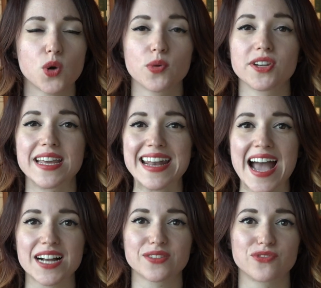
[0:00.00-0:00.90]
with an
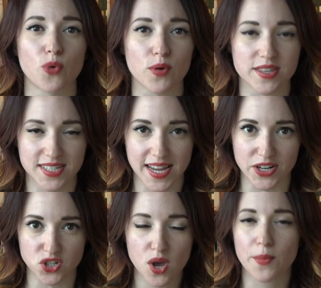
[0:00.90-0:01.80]
inactive fourth
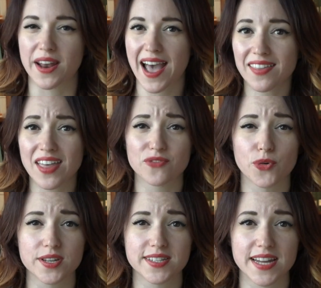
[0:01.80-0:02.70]
stage, but had that
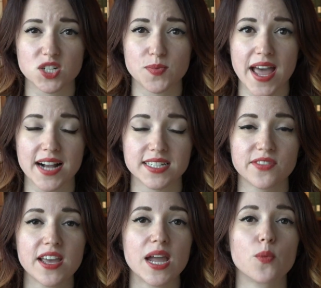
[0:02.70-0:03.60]
fourth stage been active,